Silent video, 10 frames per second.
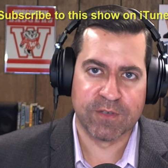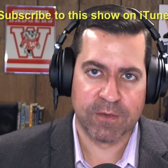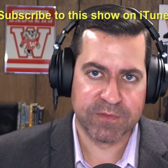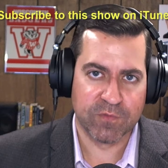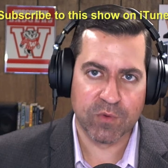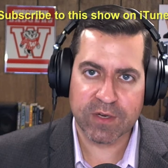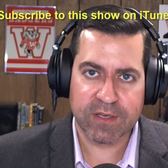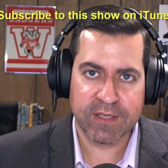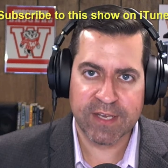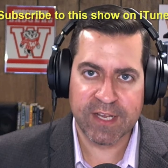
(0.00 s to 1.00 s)
in terms of
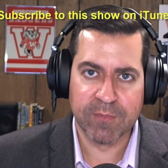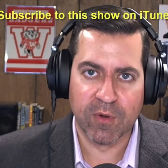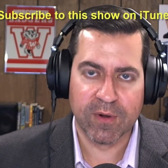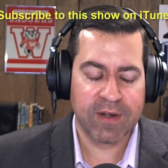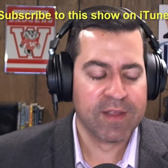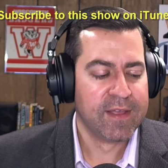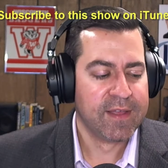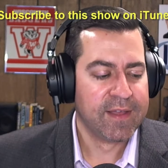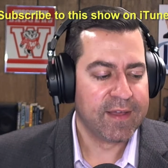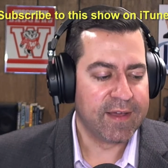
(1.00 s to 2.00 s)
work anymore,
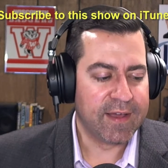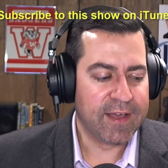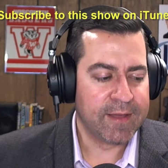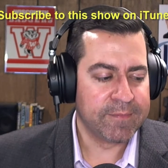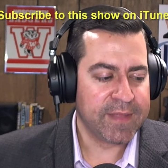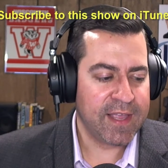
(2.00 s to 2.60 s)
um,